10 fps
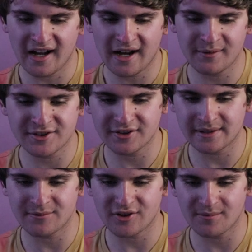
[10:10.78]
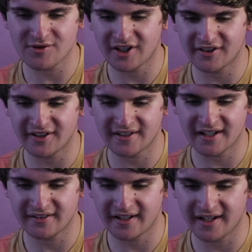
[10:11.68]
I was doing some job shadowing
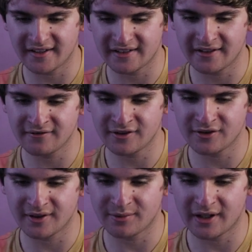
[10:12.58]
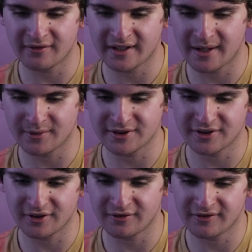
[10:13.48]
down at Inverdoorn Private Game
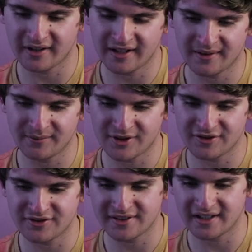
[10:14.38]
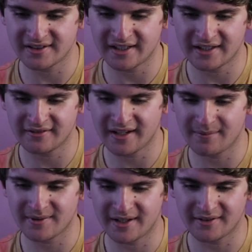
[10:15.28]
Reserve, um, which is just outside of
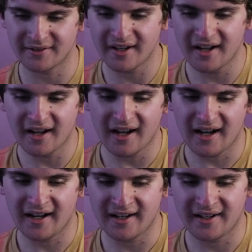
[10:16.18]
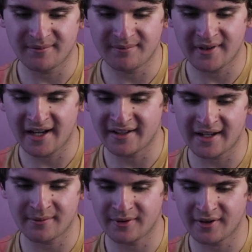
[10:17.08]
Cape Town. Um, and
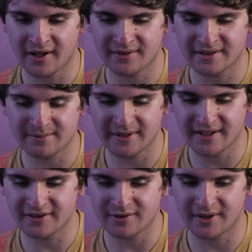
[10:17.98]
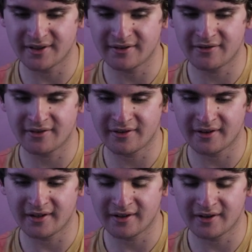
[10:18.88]
they were, I yeah. was one of
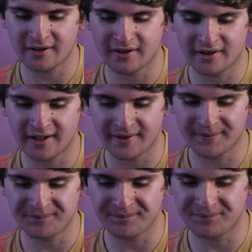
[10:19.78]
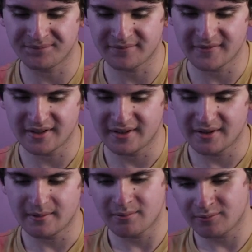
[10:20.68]
the um,
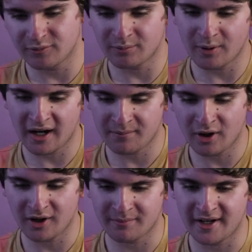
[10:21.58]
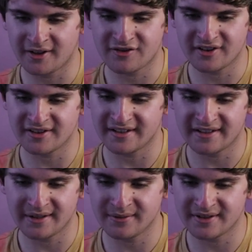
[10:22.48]
park managers, and
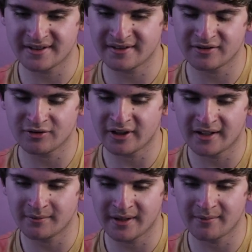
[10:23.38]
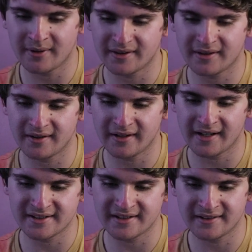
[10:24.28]
he was telling me about the
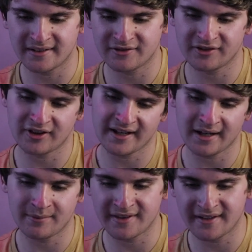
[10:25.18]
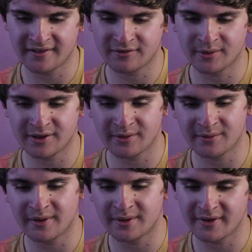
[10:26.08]
incident that happened at the end of twenty
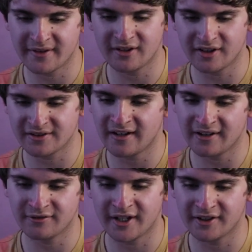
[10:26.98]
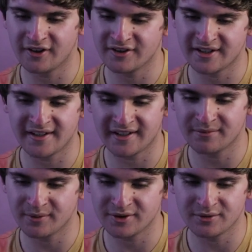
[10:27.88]
twenty-one where they lost five rhinos, and that
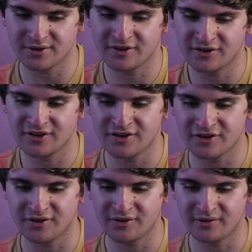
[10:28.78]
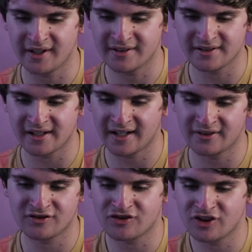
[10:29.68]
was also due to inside
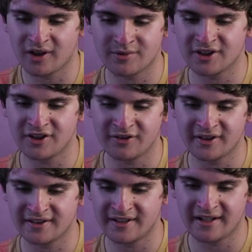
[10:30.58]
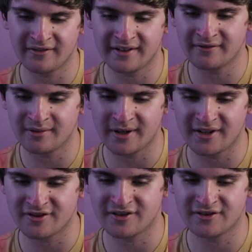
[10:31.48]
yeah. job security, giving
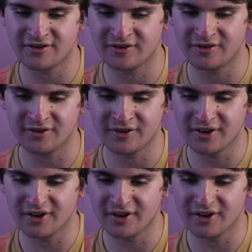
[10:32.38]
information to